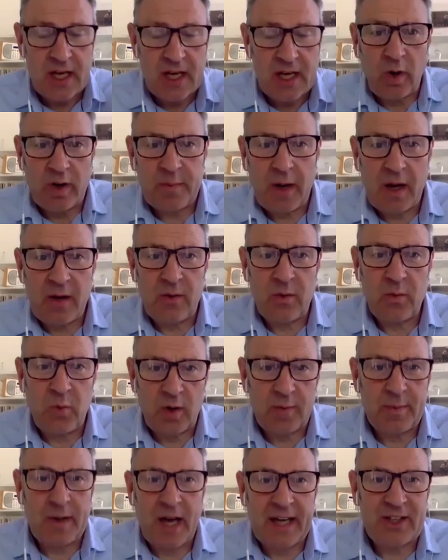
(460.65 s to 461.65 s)
what about
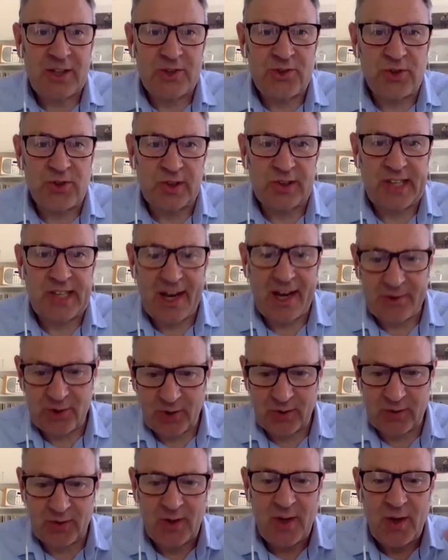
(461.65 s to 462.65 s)
what about? I could drill down
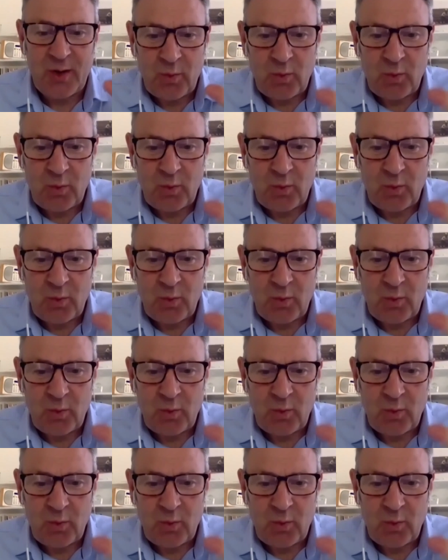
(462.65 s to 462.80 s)
on